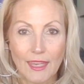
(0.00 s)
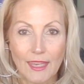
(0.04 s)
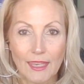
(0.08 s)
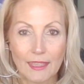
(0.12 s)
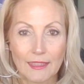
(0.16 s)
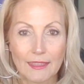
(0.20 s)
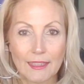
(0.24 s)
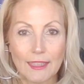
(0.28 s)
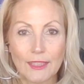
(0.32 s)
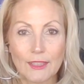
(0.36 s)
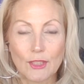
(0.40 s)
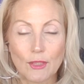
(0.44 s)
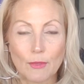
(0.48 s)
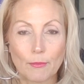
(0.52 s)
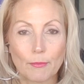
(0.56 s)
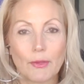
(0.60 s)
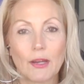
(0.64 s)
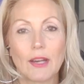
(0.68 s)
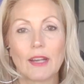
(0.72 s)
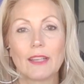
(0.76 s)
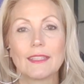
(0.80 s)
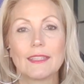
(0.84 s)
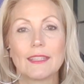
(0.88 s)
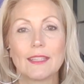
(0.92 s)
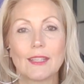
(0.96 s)
and your
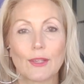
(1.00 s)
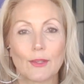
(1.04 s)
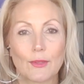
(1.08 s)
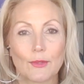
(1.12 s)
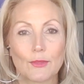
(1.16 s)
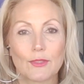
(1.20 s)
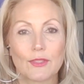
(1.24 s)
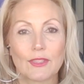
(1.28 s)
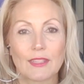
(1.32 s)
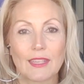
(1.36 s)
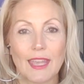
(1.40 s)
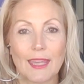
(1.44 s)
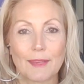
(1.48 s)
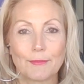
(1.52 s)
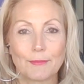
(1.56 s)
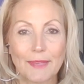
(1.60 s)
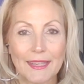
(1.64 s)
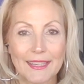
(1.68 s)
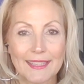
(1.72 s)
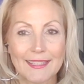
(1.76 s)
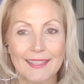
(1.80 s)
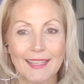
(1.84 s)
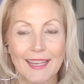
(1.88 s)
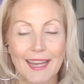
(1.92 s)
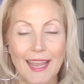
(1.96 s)
body goes and
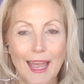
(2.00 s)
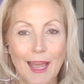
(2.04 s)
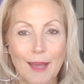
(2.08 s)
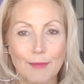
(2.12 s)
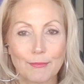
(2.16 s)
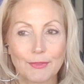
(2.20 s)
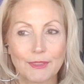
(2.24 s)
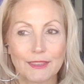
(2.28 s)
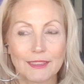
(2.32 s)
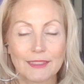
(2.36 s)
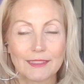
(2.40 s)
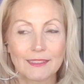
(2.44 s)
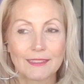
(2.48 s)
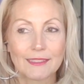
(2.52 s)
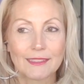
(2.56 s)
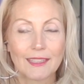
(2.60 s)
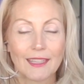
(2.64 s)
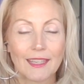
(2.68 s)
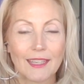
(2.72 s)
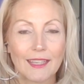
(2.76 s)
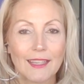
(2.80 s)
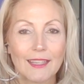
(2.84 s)
makes it happen.